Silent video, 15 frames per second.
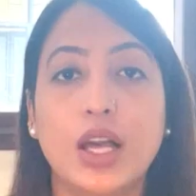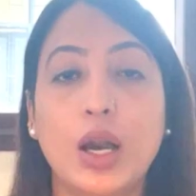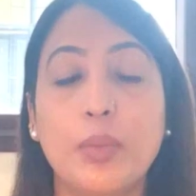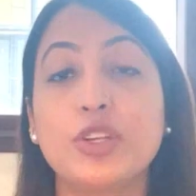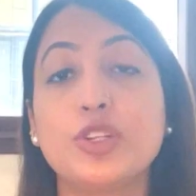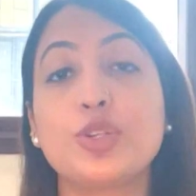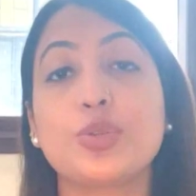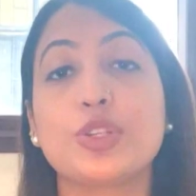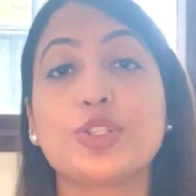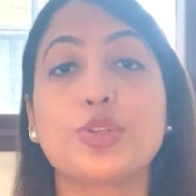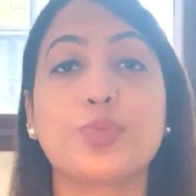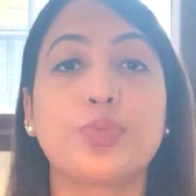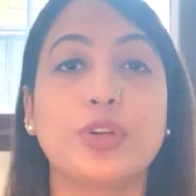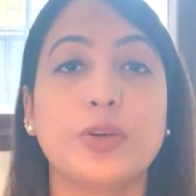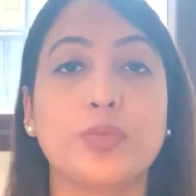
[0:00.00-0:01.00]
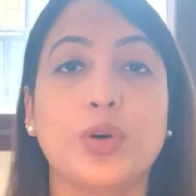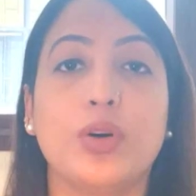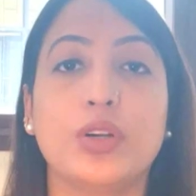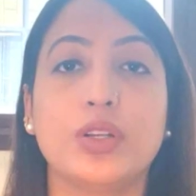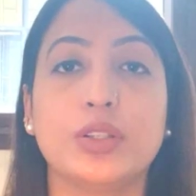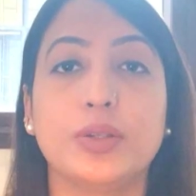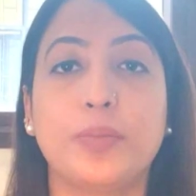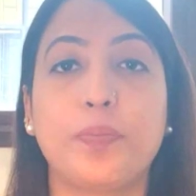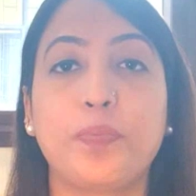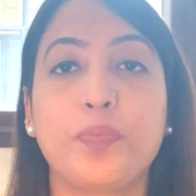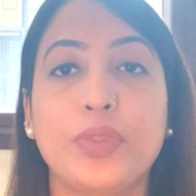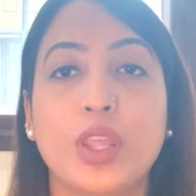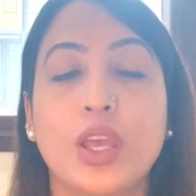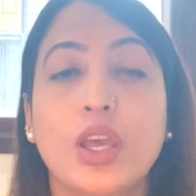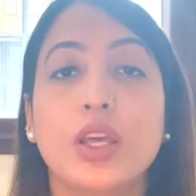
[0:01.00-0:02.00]
Coming to the Supreme Court.
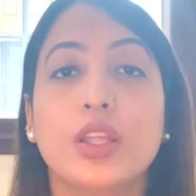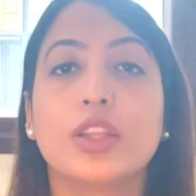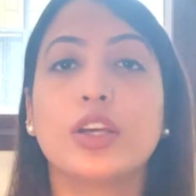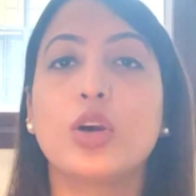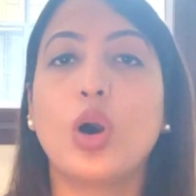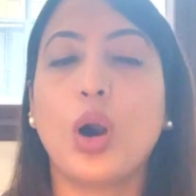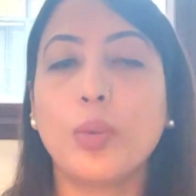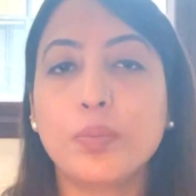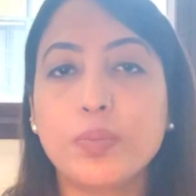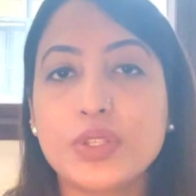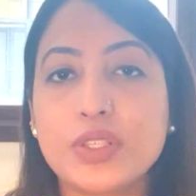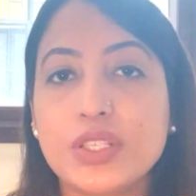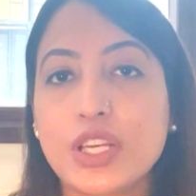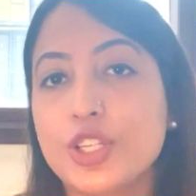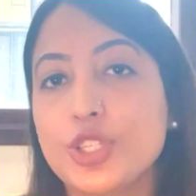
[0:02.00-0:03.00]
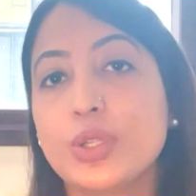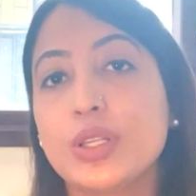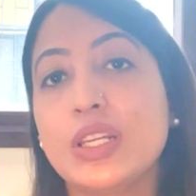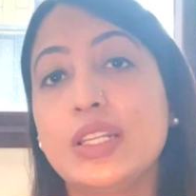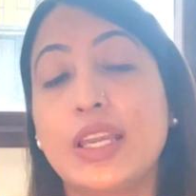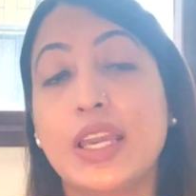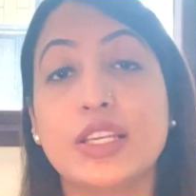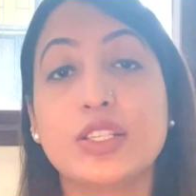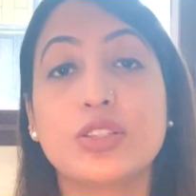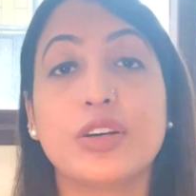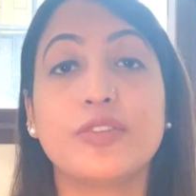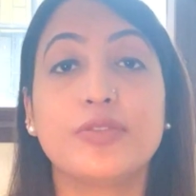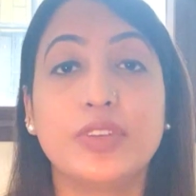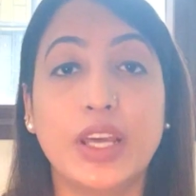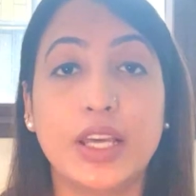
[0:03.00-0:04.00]
The compensation in case
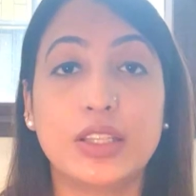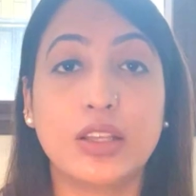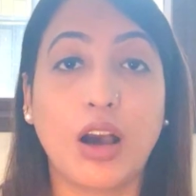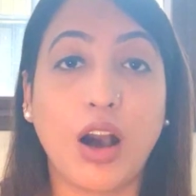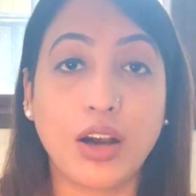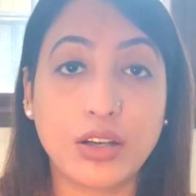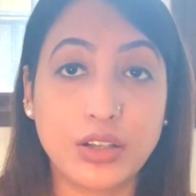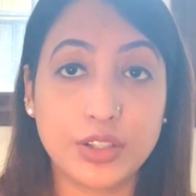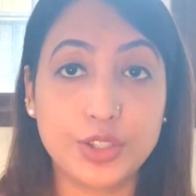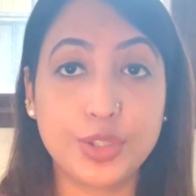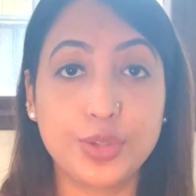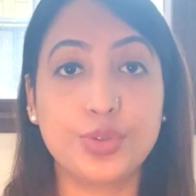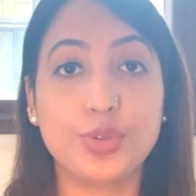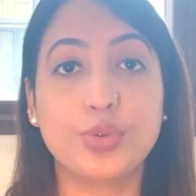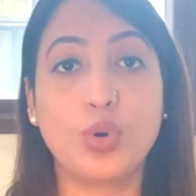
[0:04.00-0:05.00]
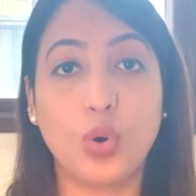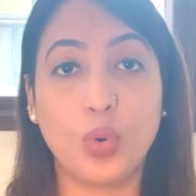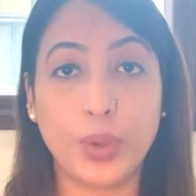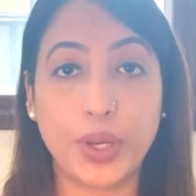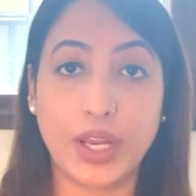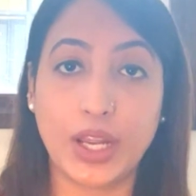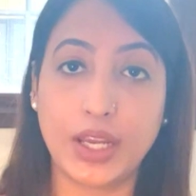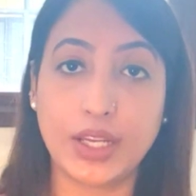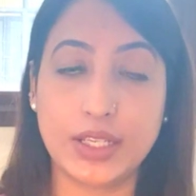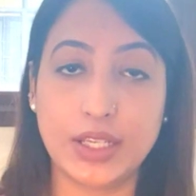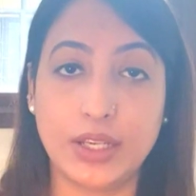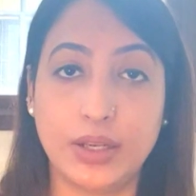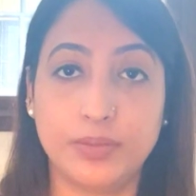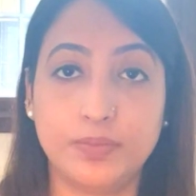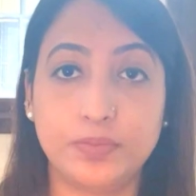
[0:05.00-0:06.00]
of death occurred due to
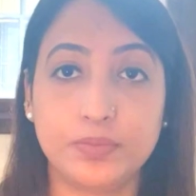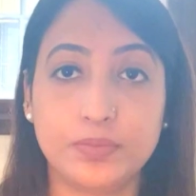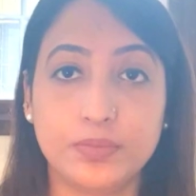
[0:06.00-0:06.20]
COVID-19